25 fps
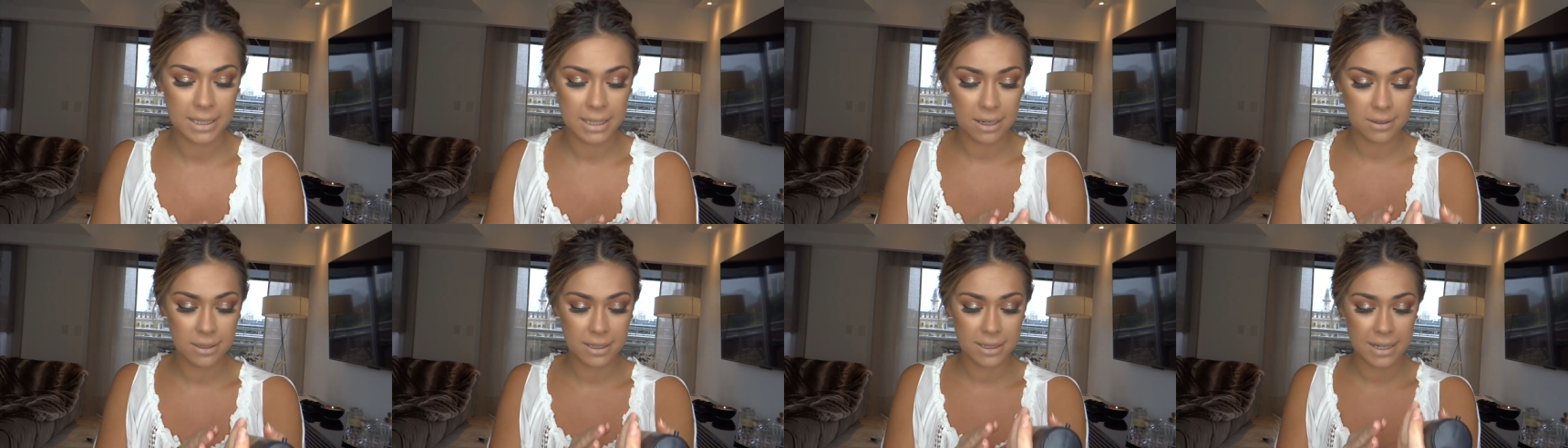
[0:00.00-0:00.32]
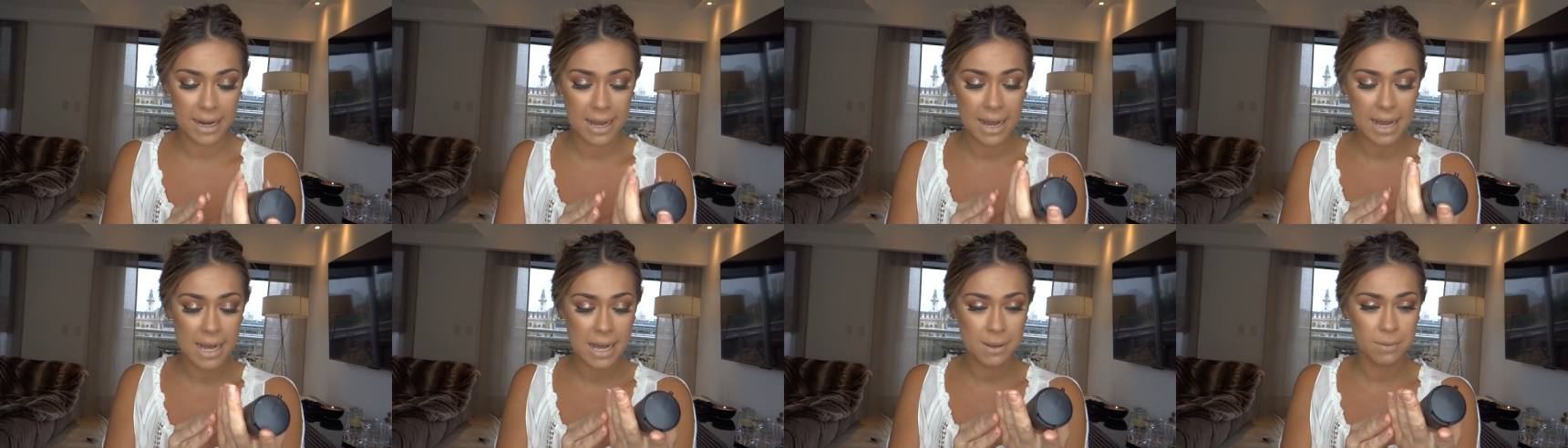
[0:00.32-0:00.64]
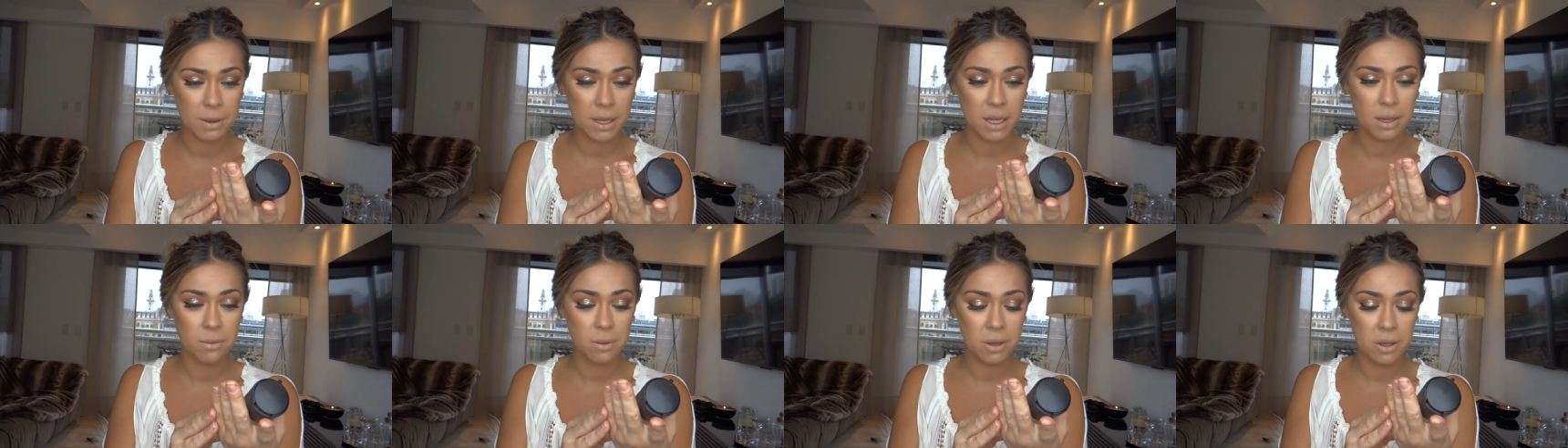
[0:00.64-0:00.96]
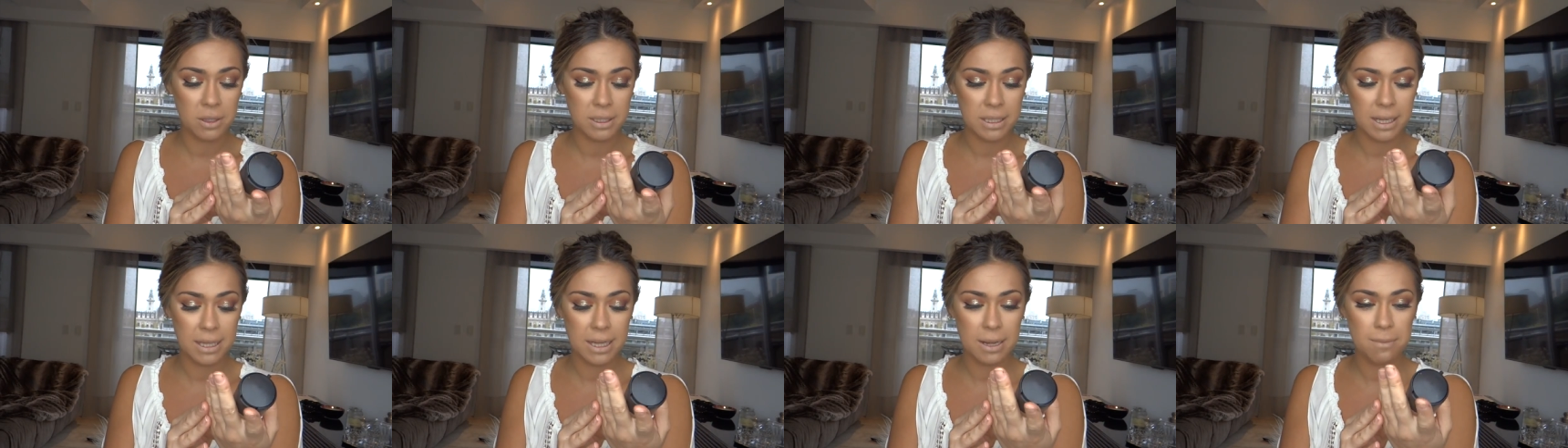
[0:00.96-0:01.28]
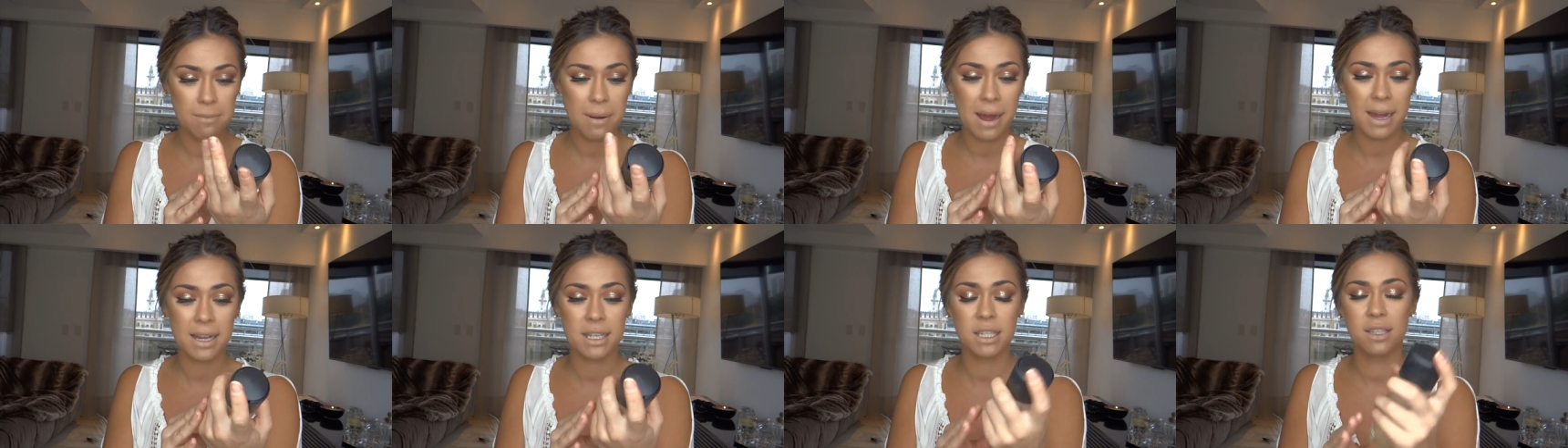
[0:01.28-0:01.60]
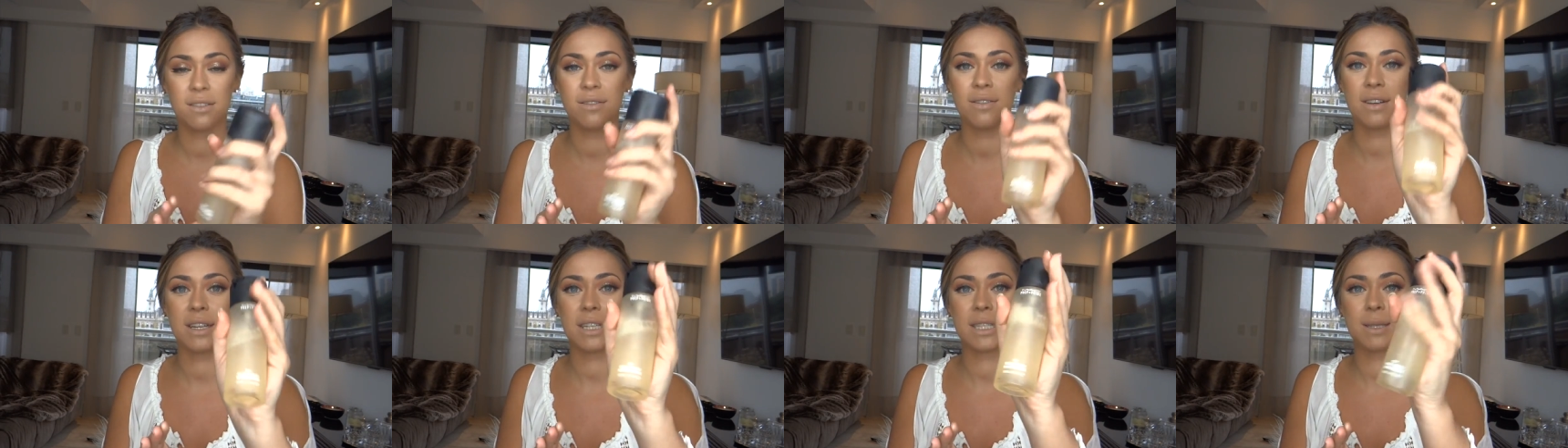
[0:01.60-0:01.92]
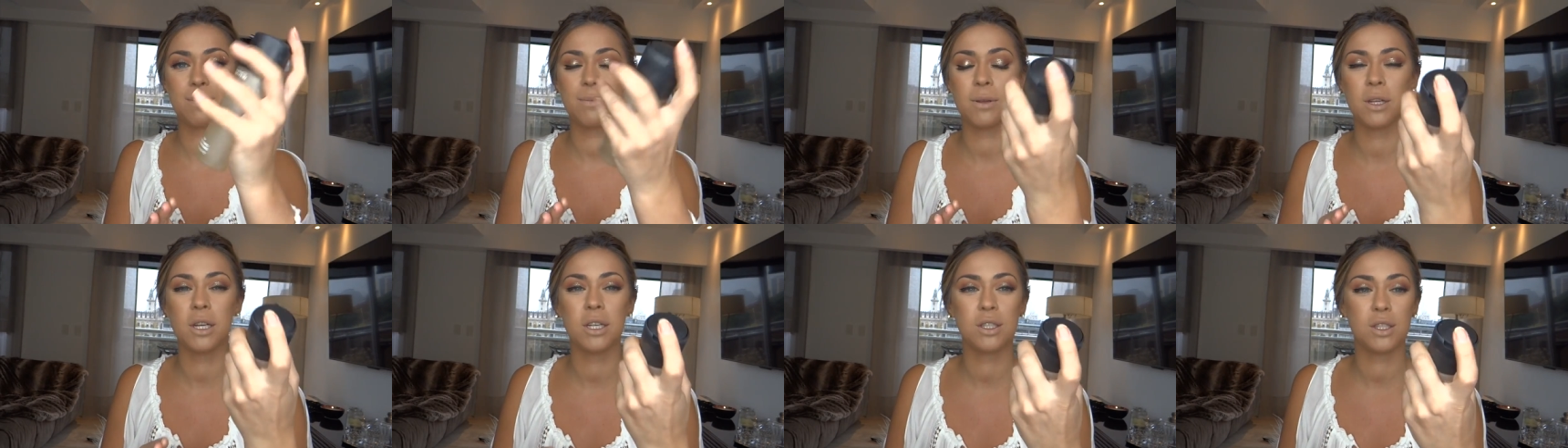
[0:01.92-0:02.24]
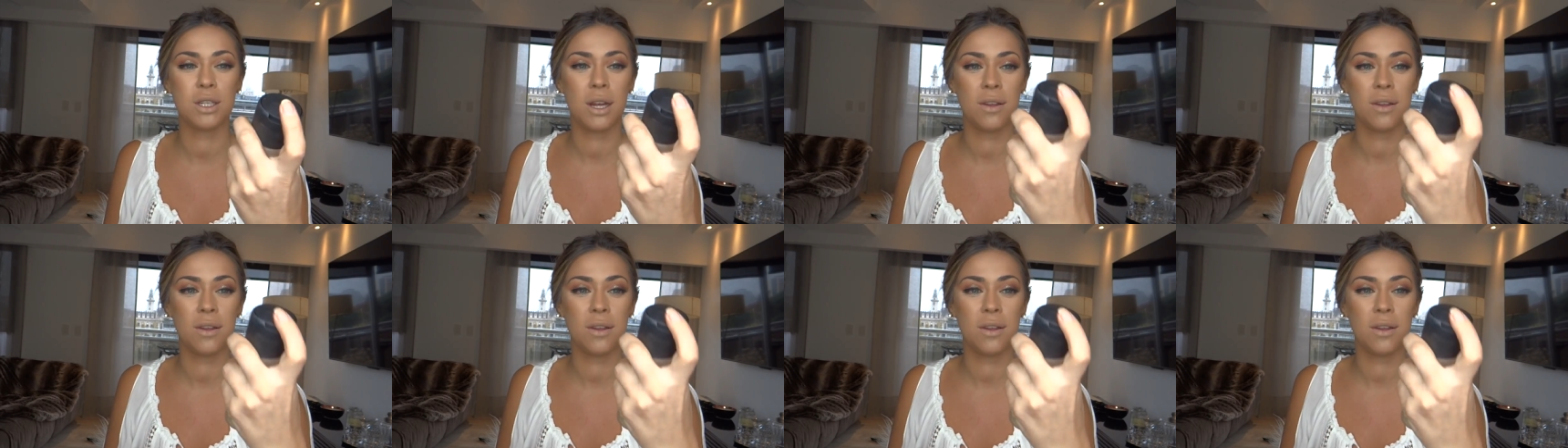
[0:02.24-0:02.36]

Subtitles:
Now today I'm going to be using the Max Fix Plus.